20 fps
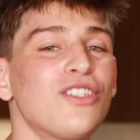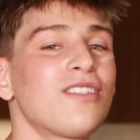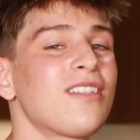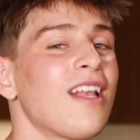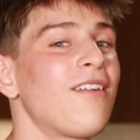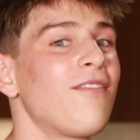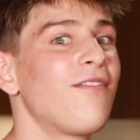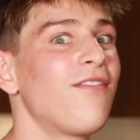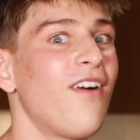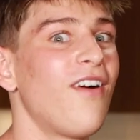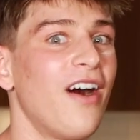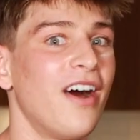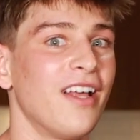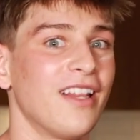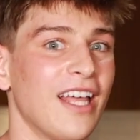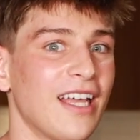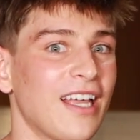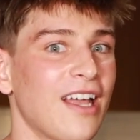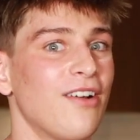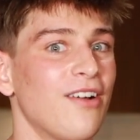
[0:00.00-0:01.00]
just like fun.
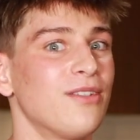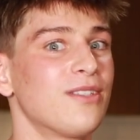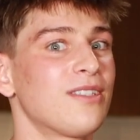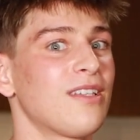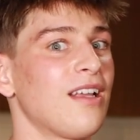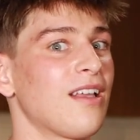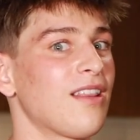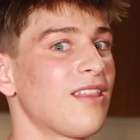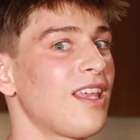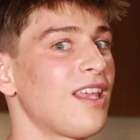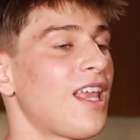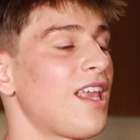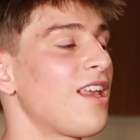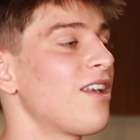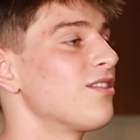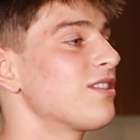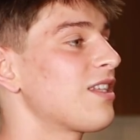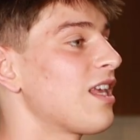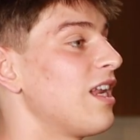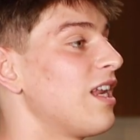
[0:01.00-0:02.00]
Like I was like thinking I
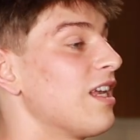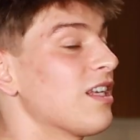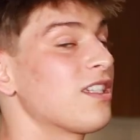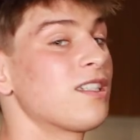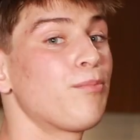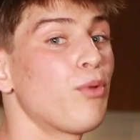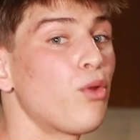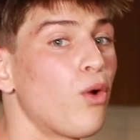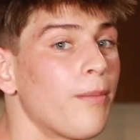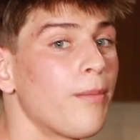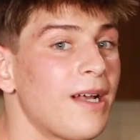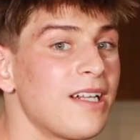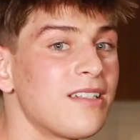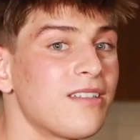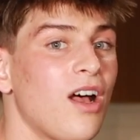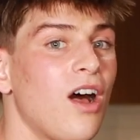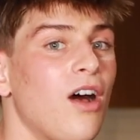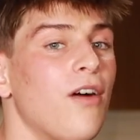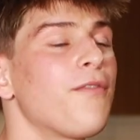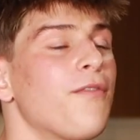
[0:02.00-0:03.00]
was gonna explore
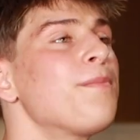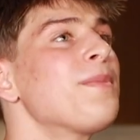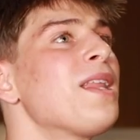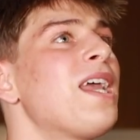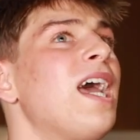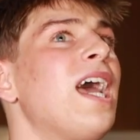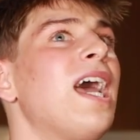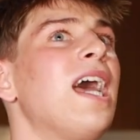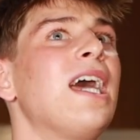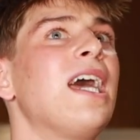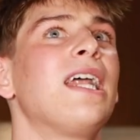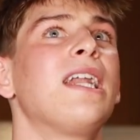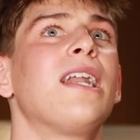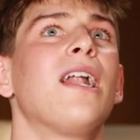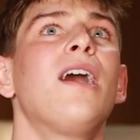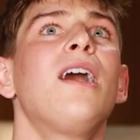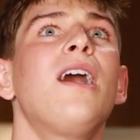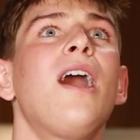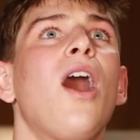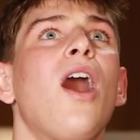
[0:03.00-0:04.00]
myself, and
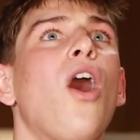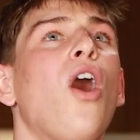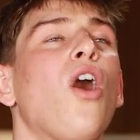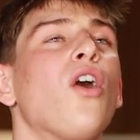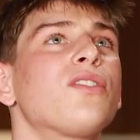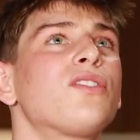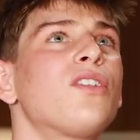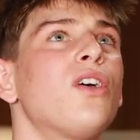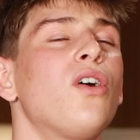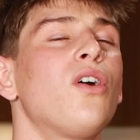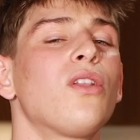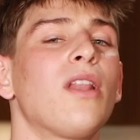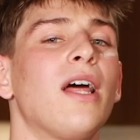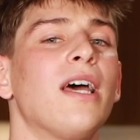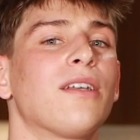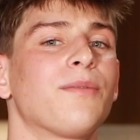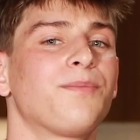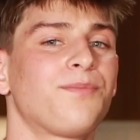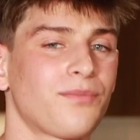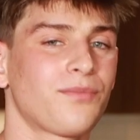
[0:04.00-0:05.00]
also
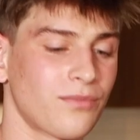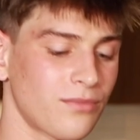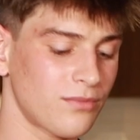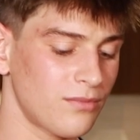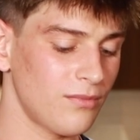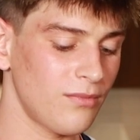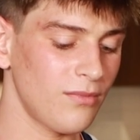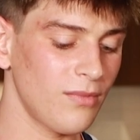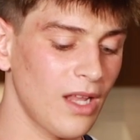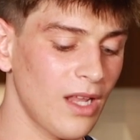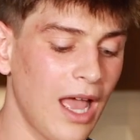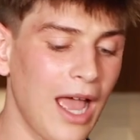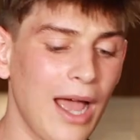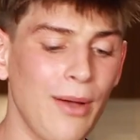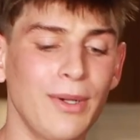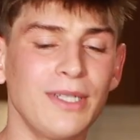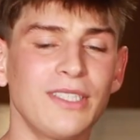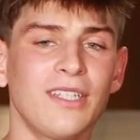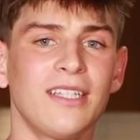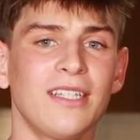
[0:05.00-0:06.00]
like I
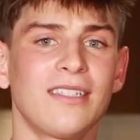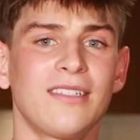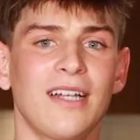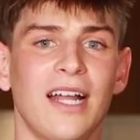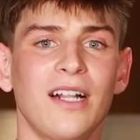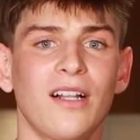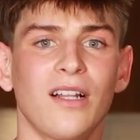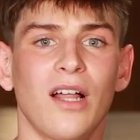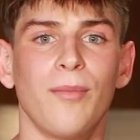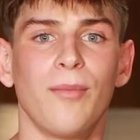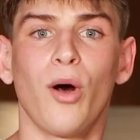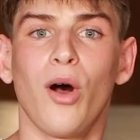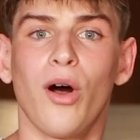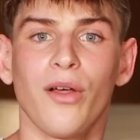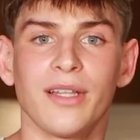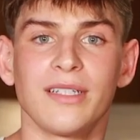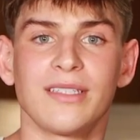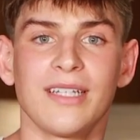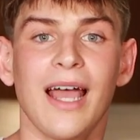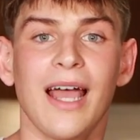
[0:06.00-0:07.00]
went to this nightclub all
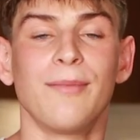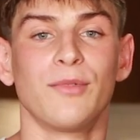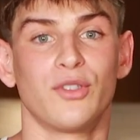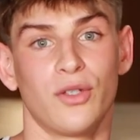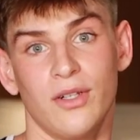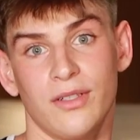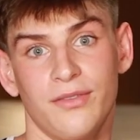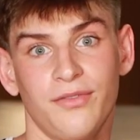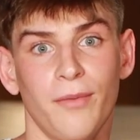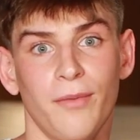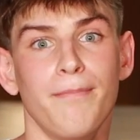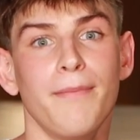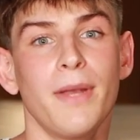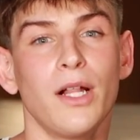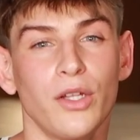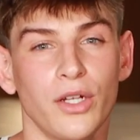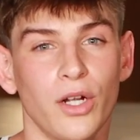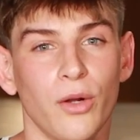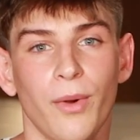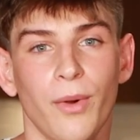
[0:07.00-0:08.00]
the time, so I was
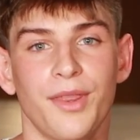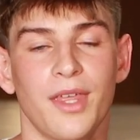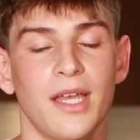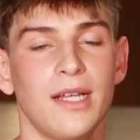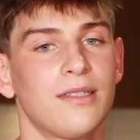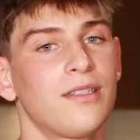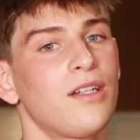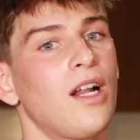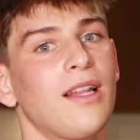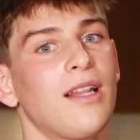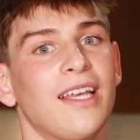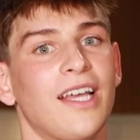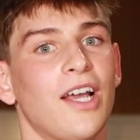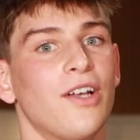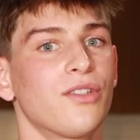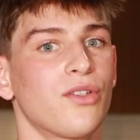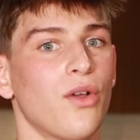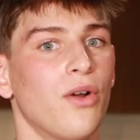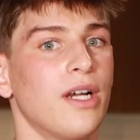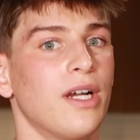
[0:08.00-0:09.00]
familiar with it. It's not like I
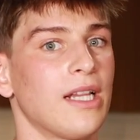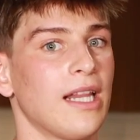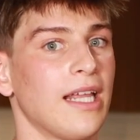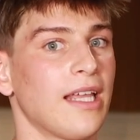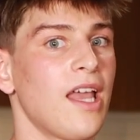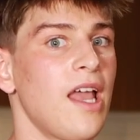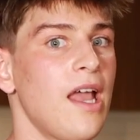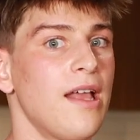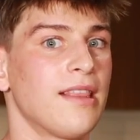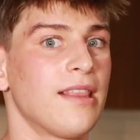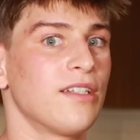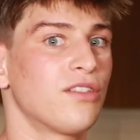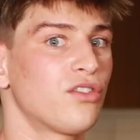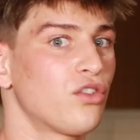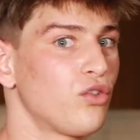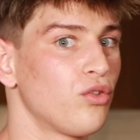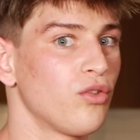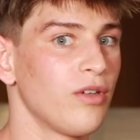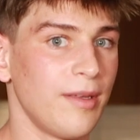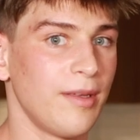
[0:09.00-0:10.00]
was going to like this
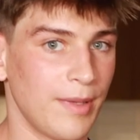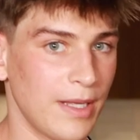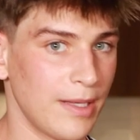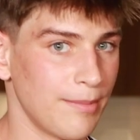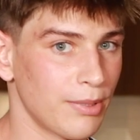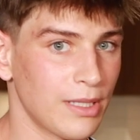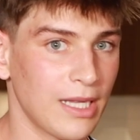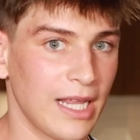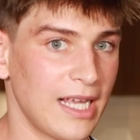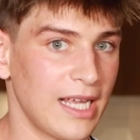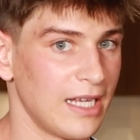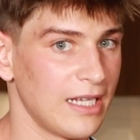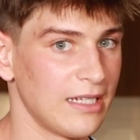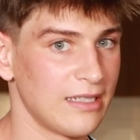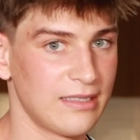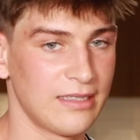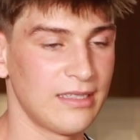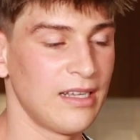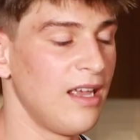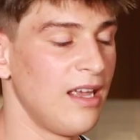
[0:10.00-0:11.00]
creepy
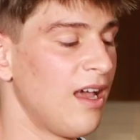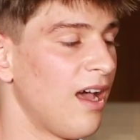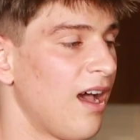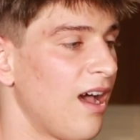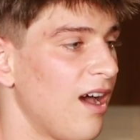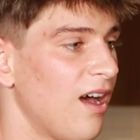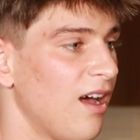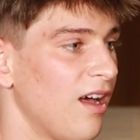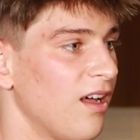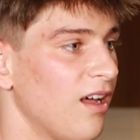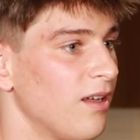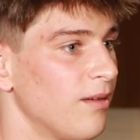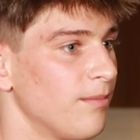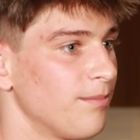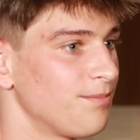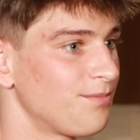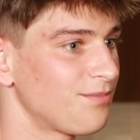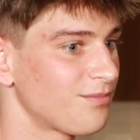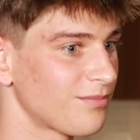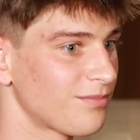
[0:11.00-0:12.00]
place
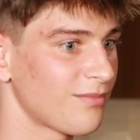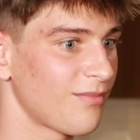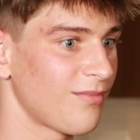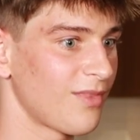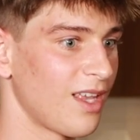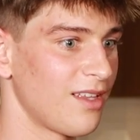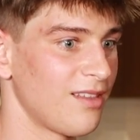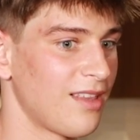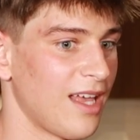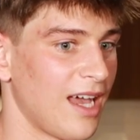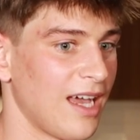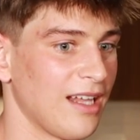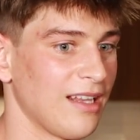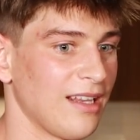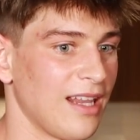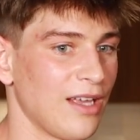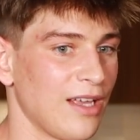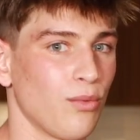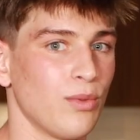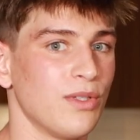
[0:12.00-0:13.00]
that
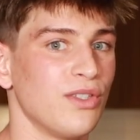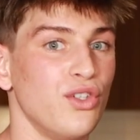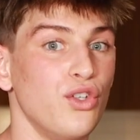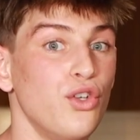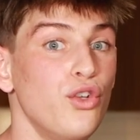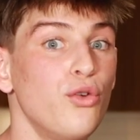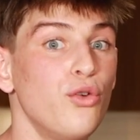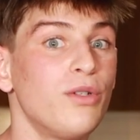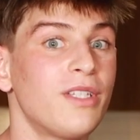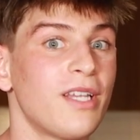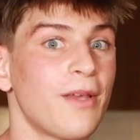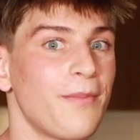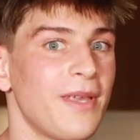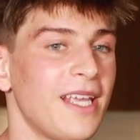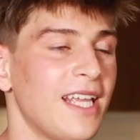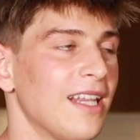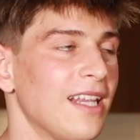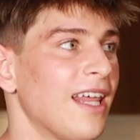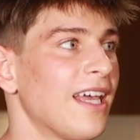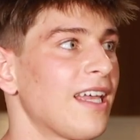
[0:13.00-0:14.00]
like was new to me.
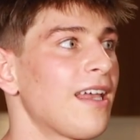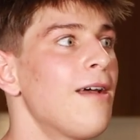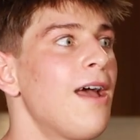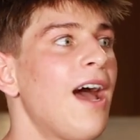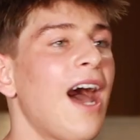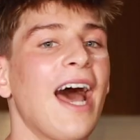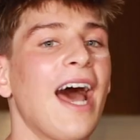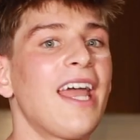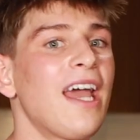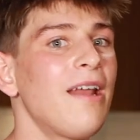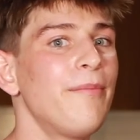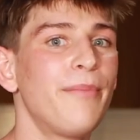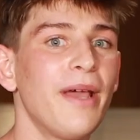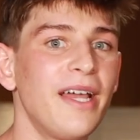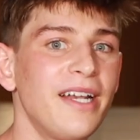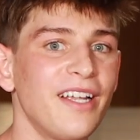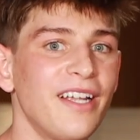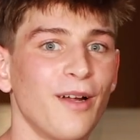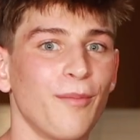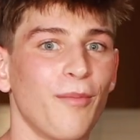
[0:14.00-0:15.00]
Like I had
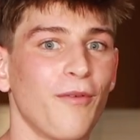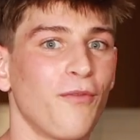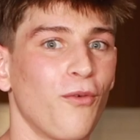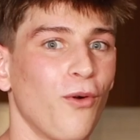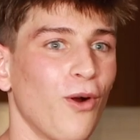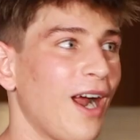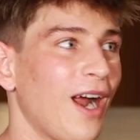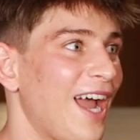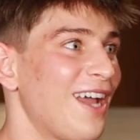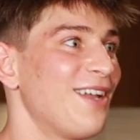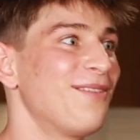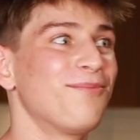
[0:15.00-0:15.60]
been here before.